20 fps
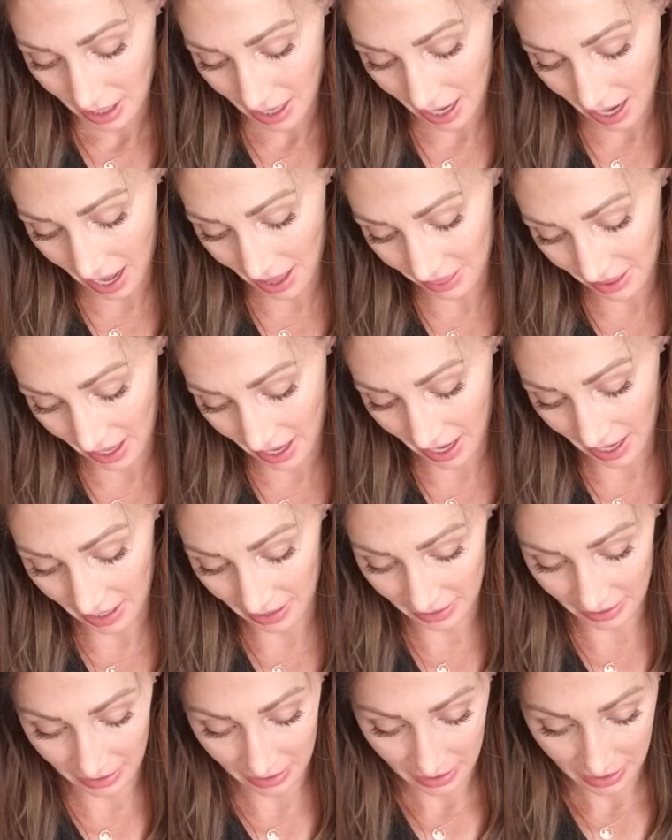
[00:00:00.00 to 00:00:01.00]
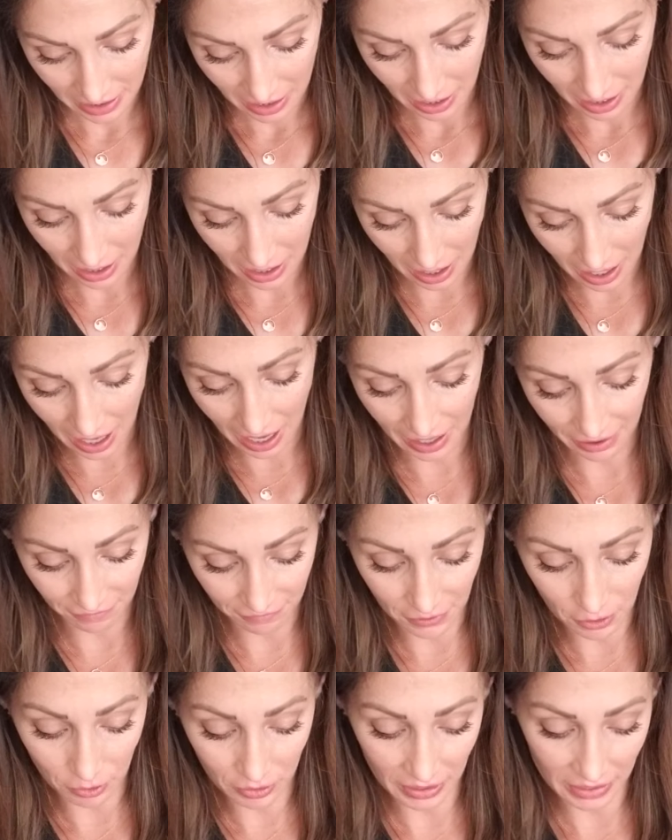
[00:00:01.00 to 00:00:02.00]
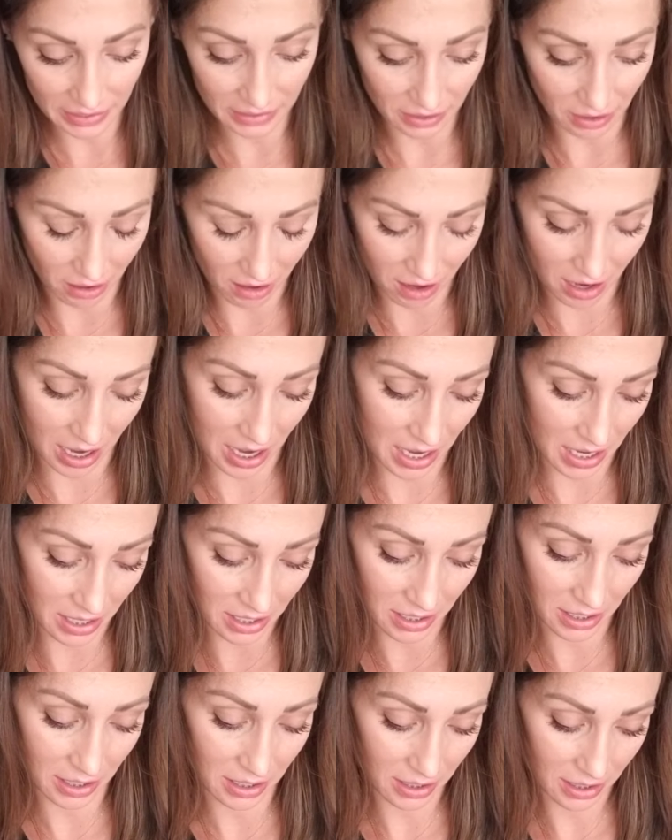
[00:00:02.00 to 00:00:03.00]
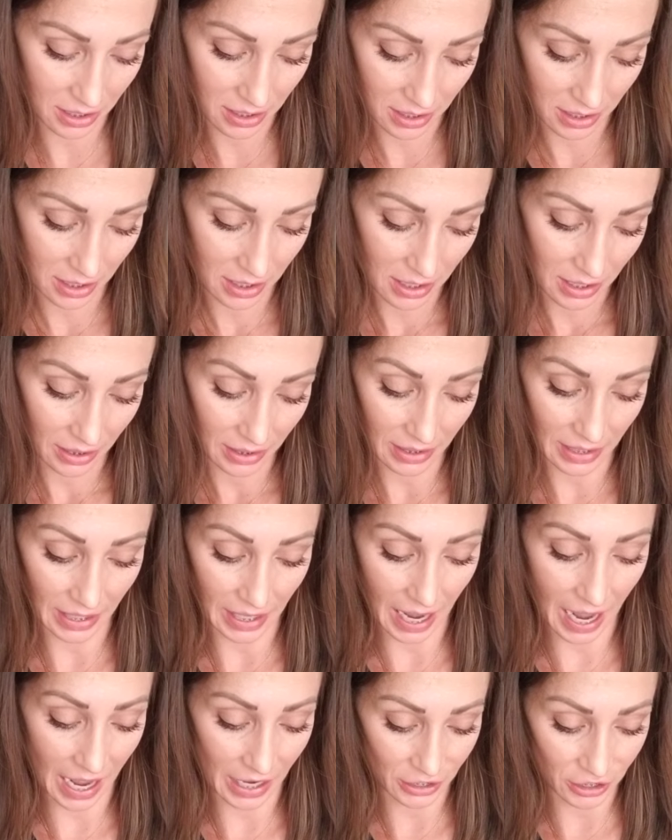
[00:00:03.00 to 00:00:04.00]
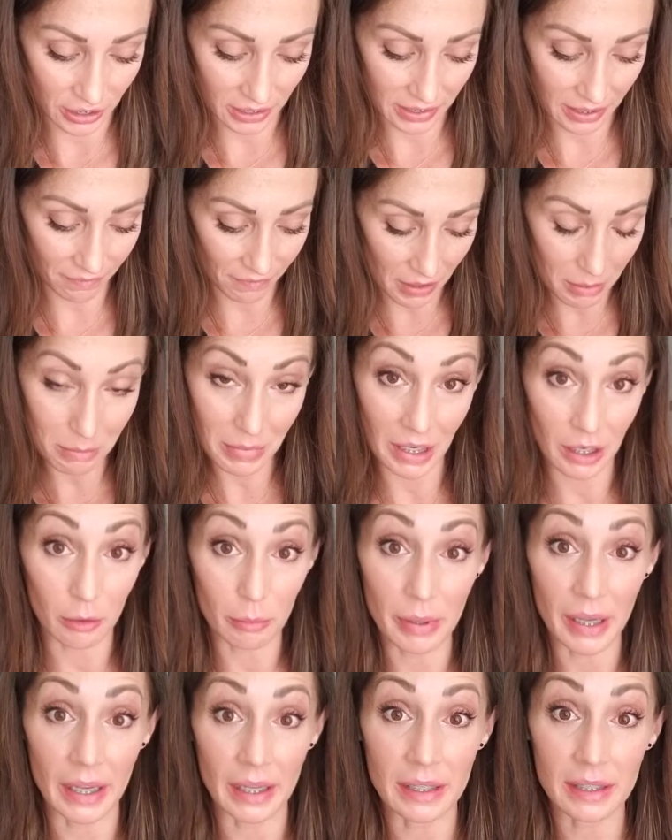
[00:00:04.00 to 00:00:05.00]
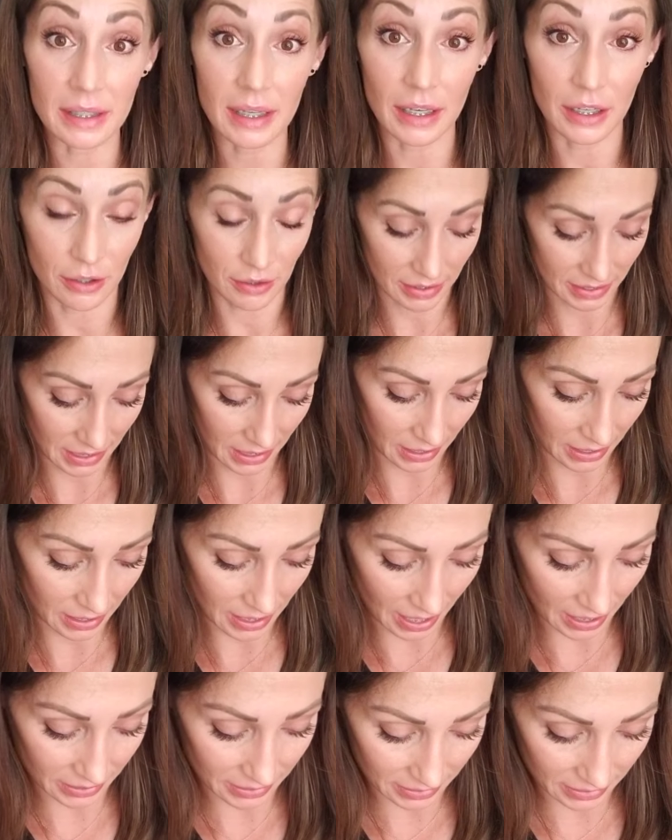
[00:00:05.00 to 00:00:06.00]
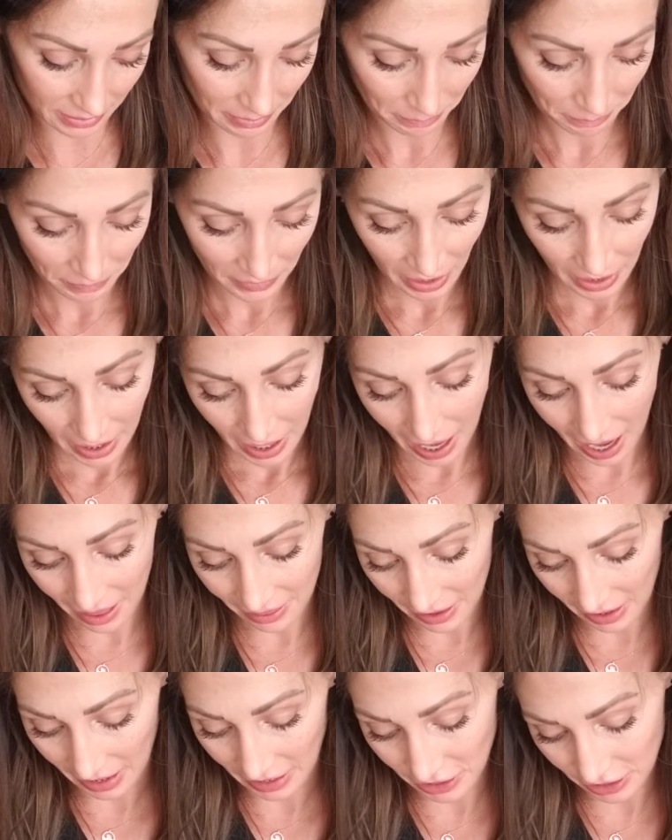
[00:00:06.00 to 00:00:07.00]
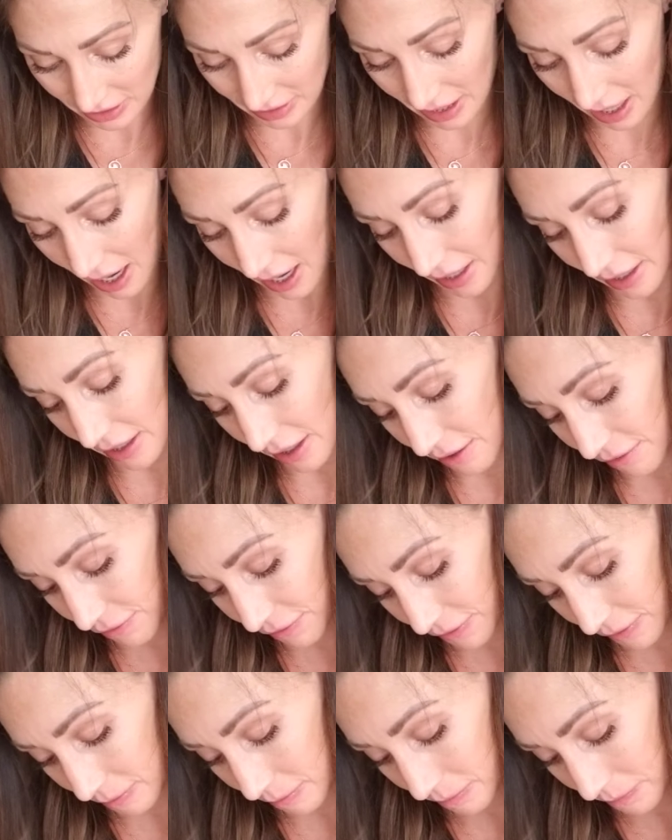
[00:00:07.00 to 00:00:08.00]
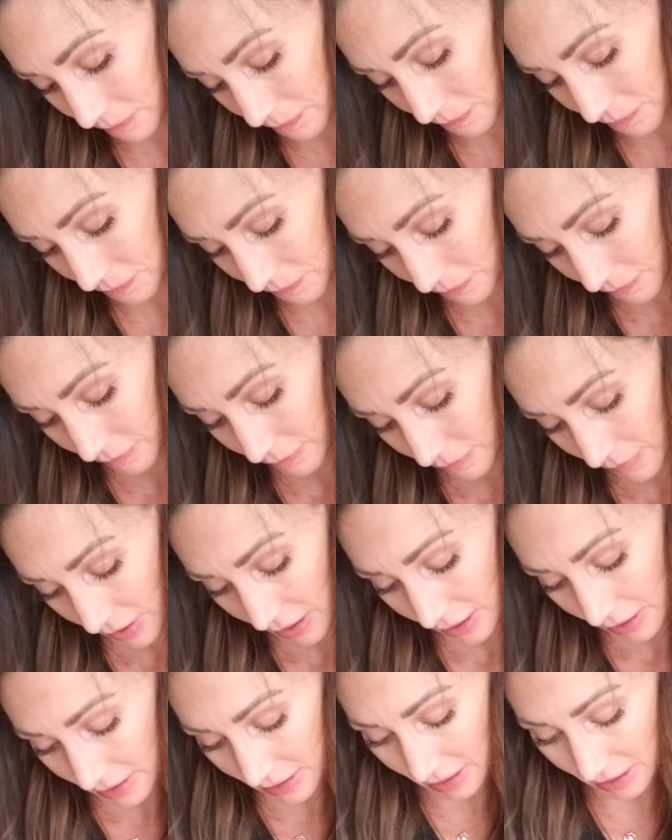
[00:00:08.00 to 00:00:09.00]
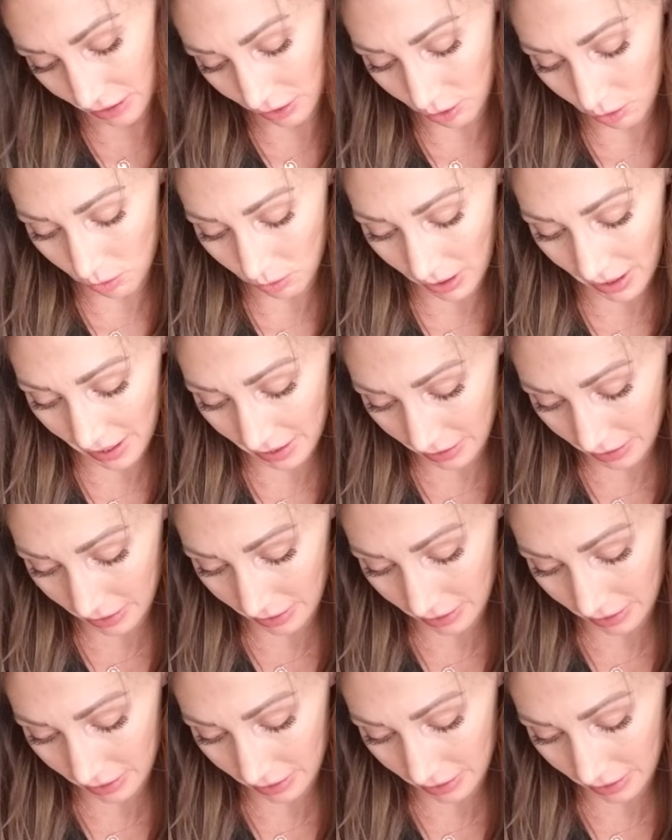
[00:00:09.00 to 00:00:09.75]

and then I focused on the edges of the middle piece. Can you see? Yes. And then I just kind of did a quick,